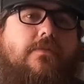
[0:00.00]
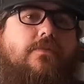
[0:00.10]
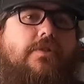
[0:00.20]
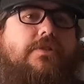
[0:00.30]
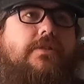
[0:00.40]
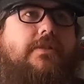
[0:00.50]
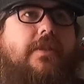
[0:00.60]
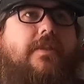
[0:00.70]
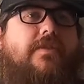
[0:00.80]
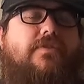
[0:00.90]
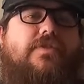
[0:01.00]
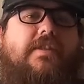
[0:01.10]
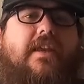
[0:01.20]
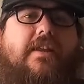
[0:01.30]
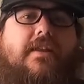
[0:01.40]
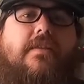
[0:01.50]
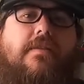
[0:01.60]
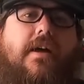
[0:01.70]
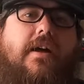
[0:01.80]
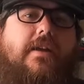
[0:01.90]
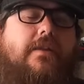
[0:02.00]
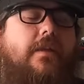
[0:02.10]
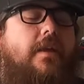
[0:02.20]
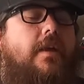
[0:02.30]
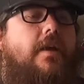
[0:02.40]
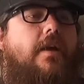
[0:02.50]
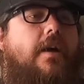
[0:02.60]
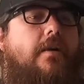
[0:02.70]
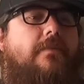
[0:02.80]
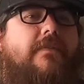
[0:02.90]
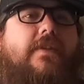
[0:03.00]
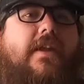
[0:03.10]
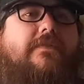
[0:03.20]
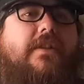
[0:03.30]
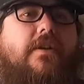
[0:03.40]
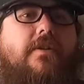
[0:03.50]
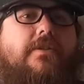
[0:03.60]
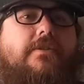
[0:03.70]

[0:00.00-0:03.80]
which is, I think, their second in the line of the FTRs.